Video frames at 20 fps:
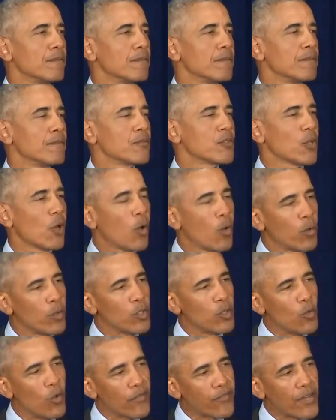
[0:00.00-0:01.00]
So
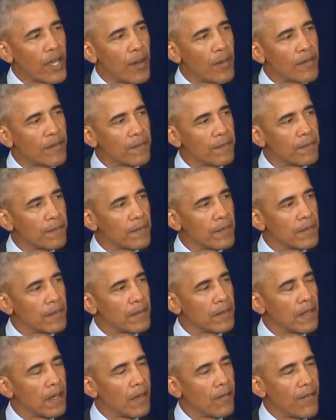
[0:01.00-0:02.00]
you have come
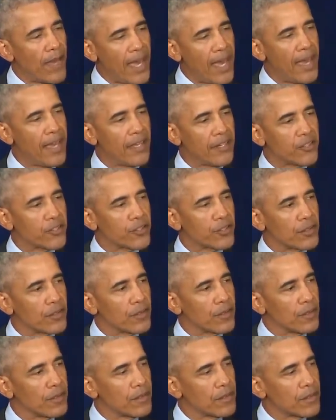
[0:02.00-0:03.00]
of age
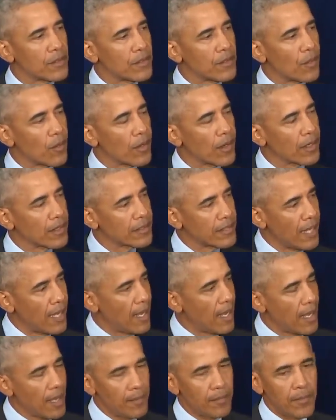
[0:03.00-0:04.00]
during a
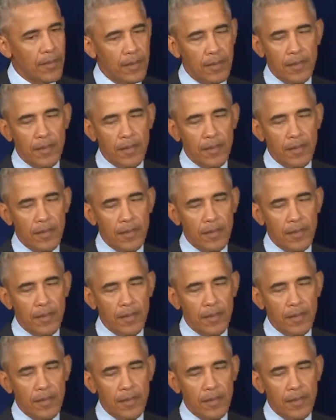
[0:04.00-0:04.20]
time